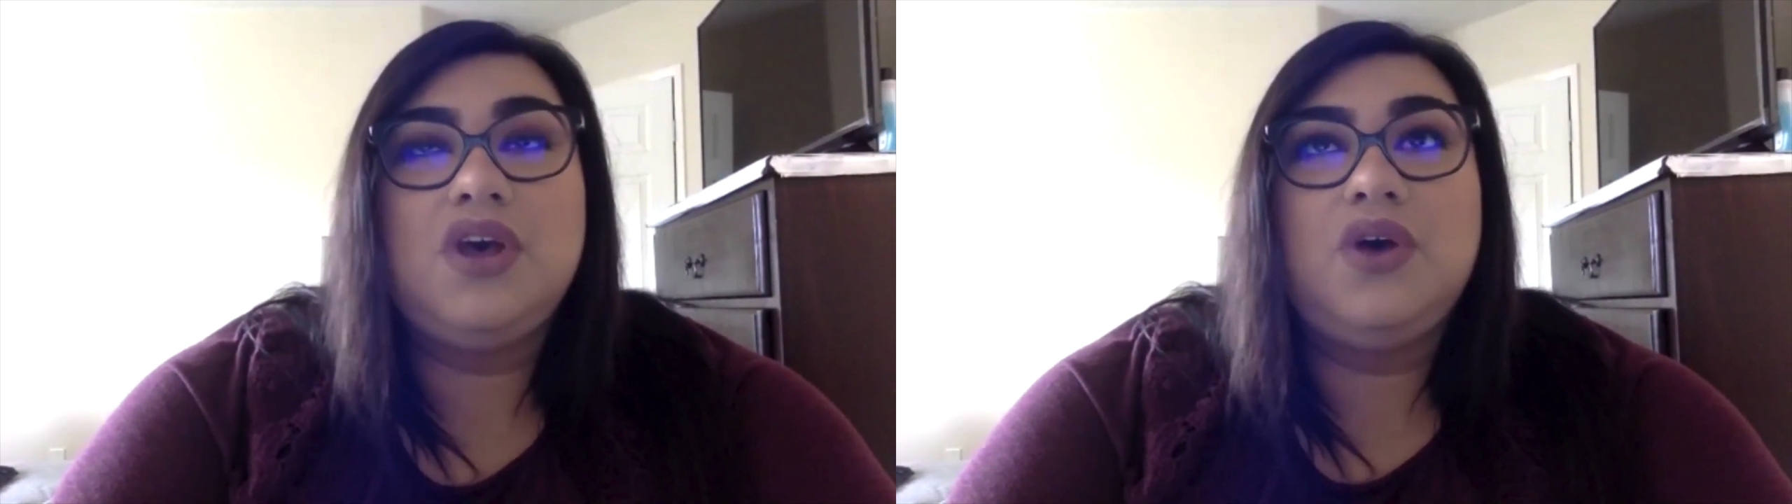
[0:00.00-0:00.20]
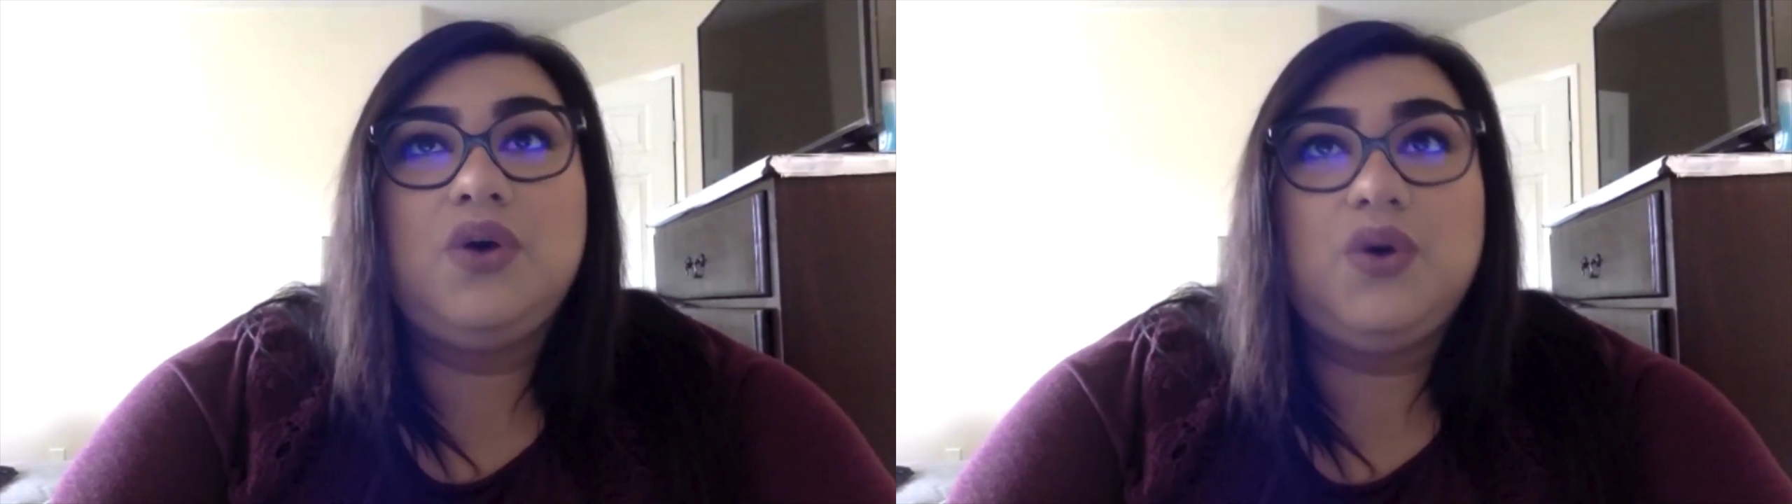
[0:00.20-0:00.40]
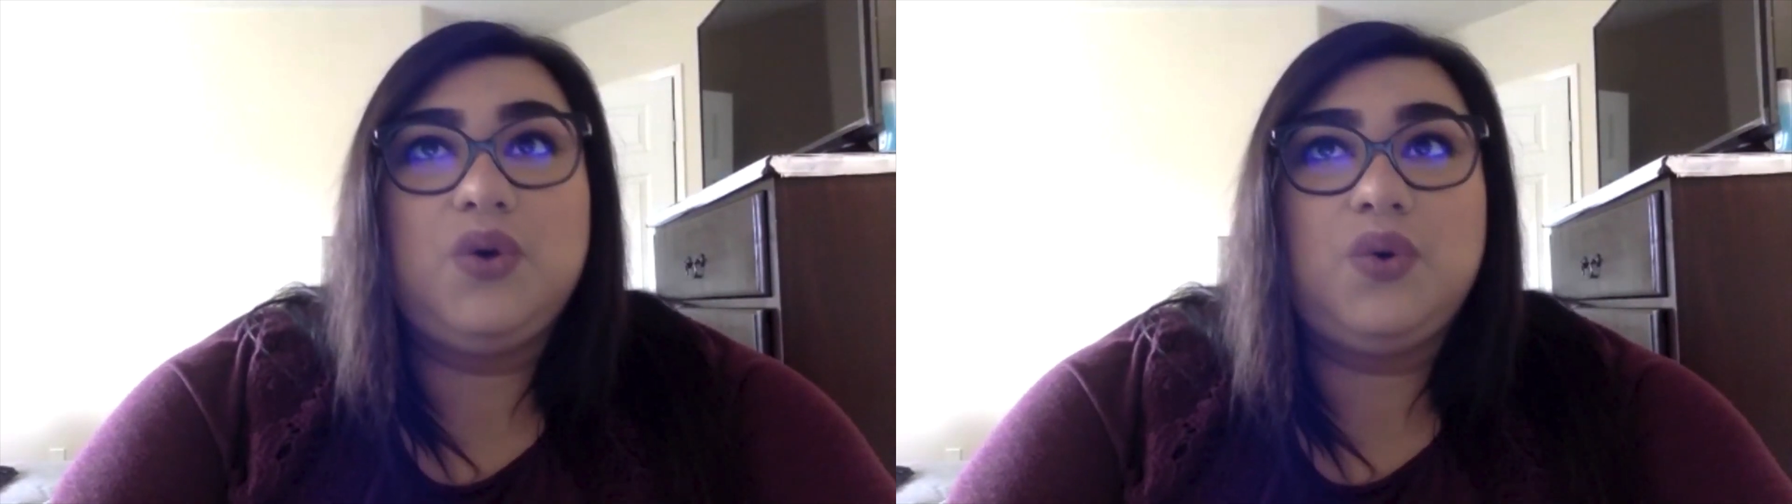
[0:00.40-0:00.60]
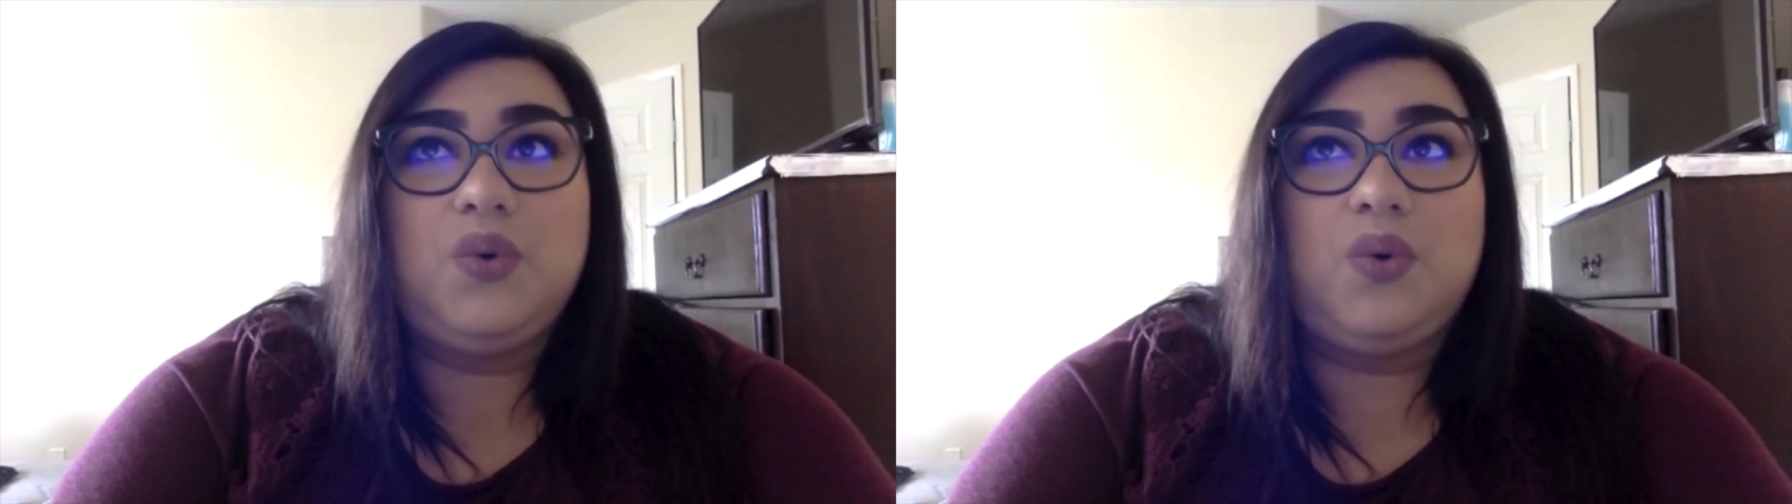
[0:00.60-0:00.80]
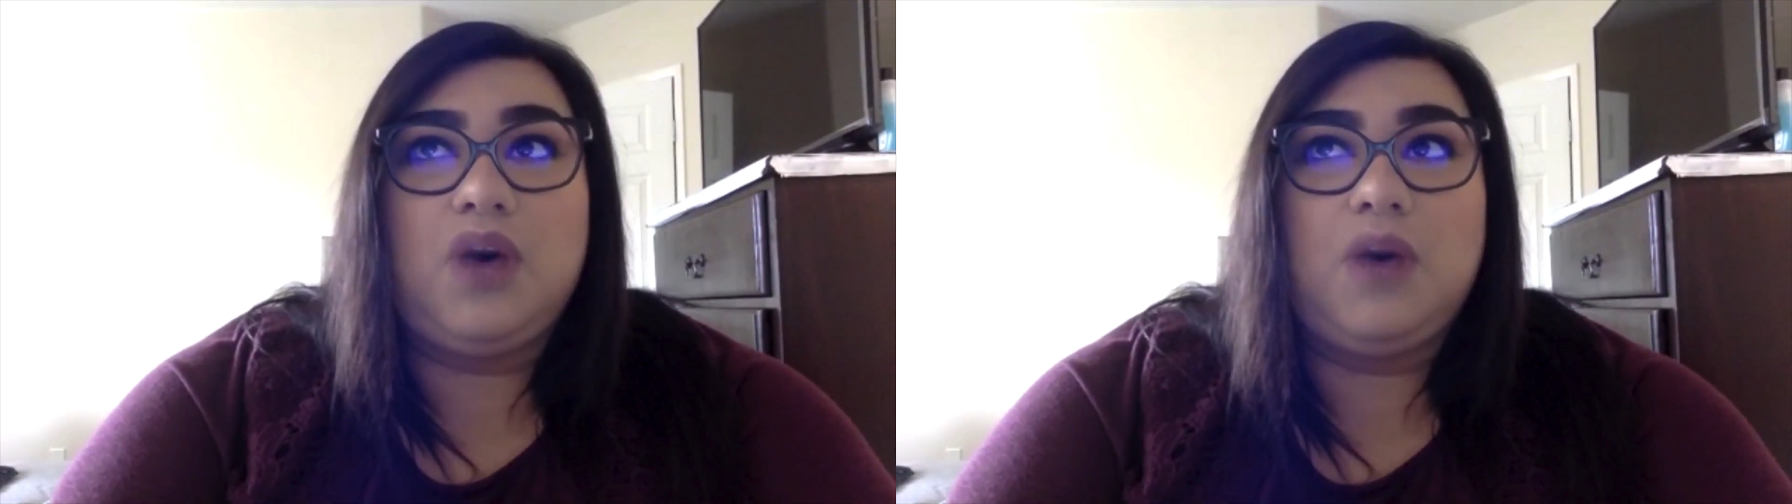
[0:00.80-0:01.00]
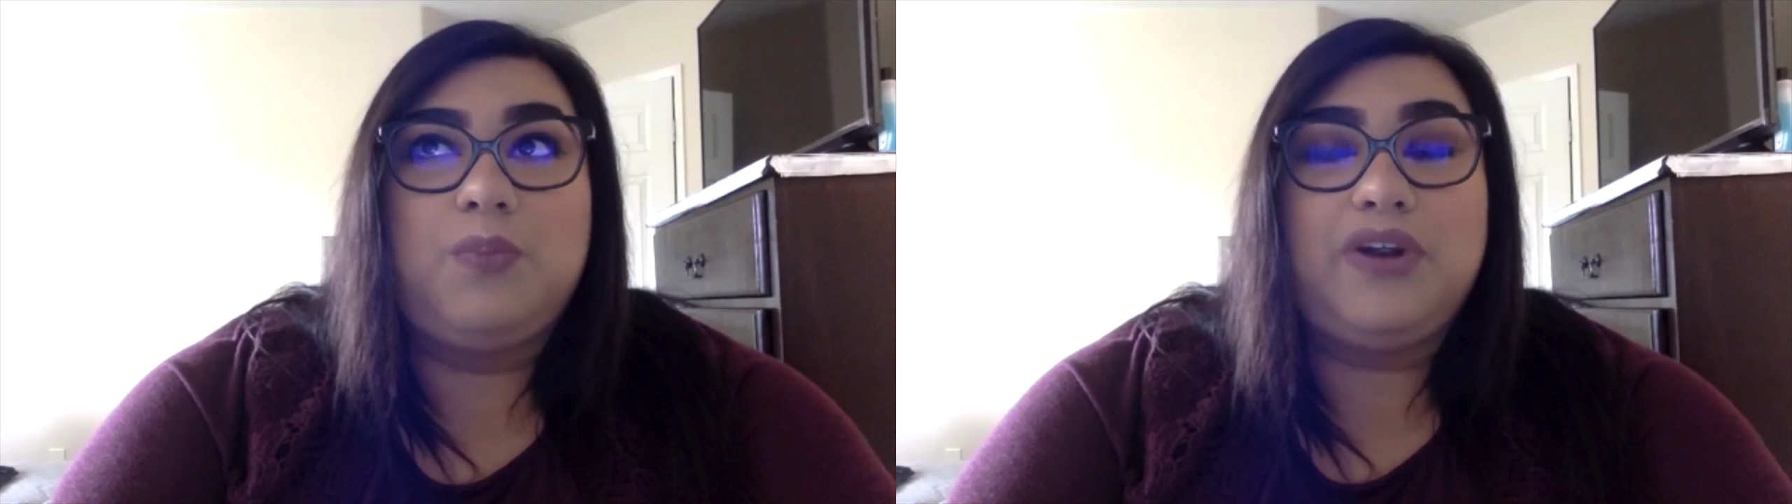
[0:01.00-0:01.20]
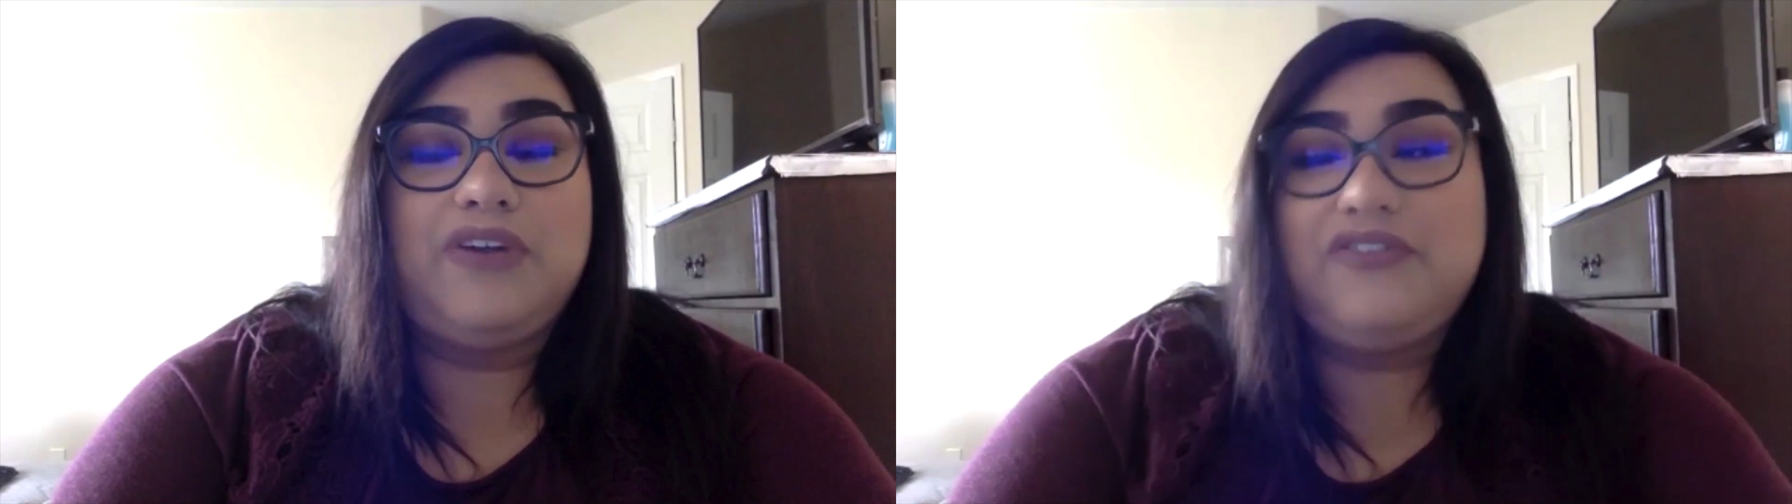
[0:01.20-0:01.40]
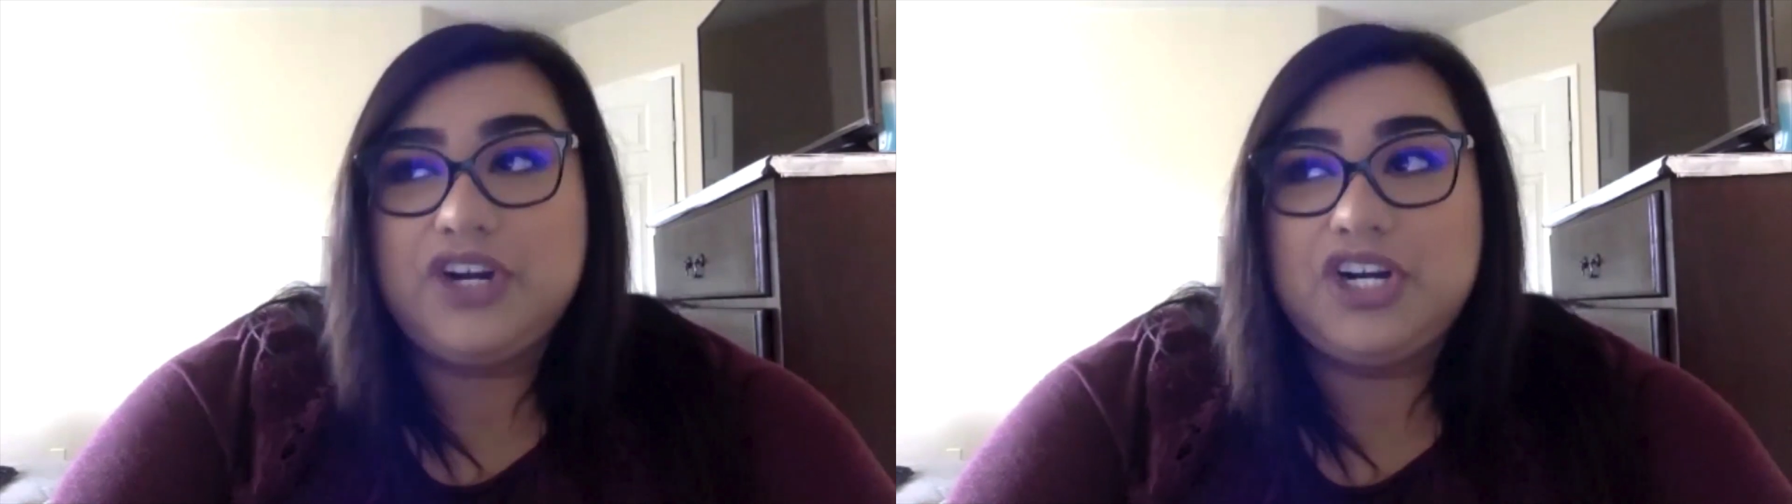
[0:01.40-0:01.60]
who
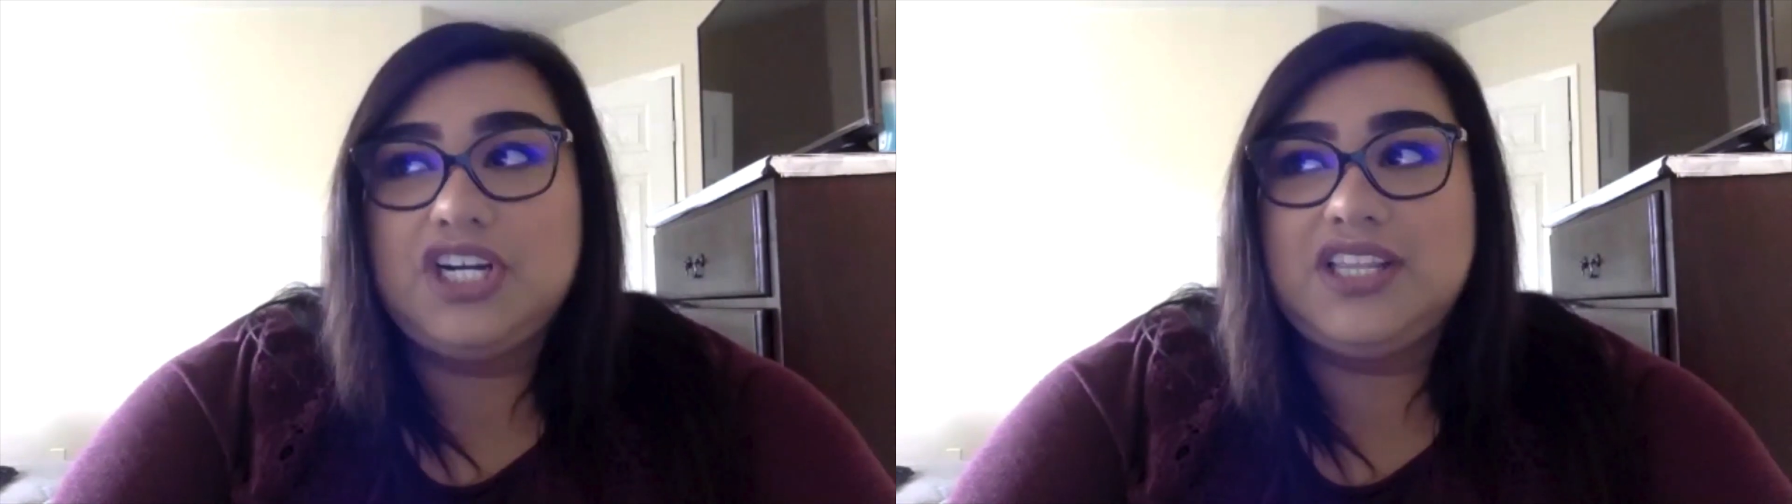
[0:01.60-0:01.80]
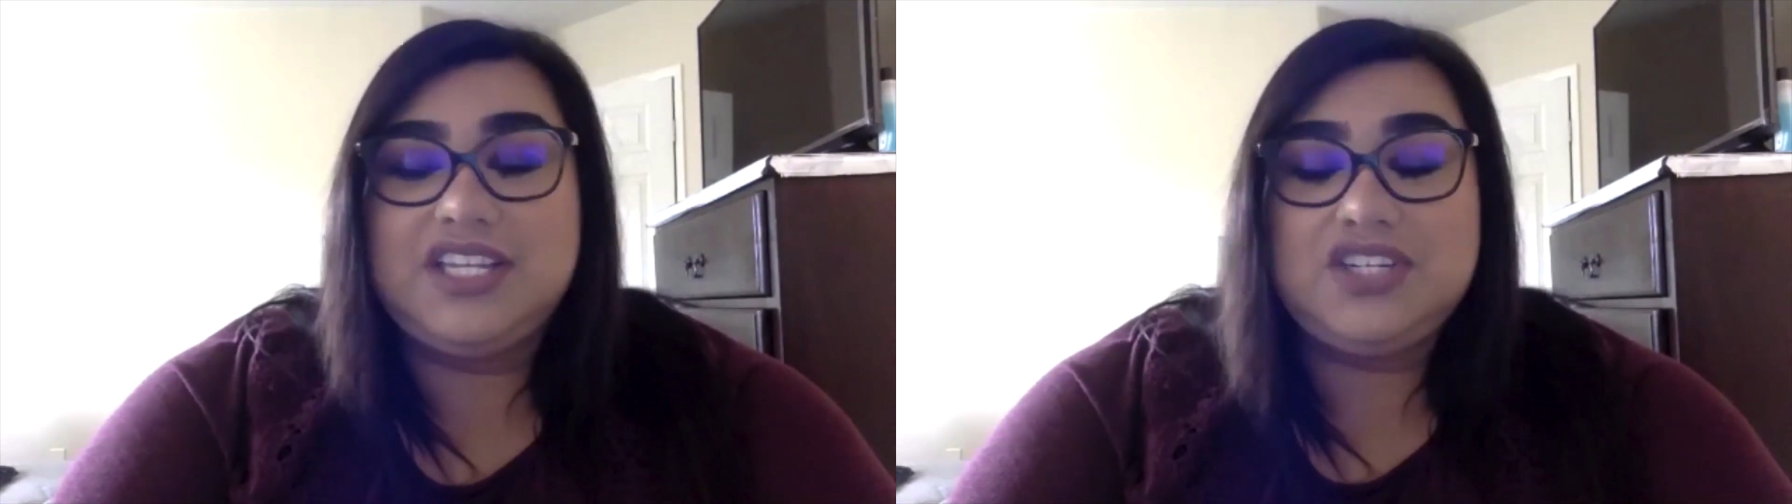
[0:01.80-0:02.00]
prefer the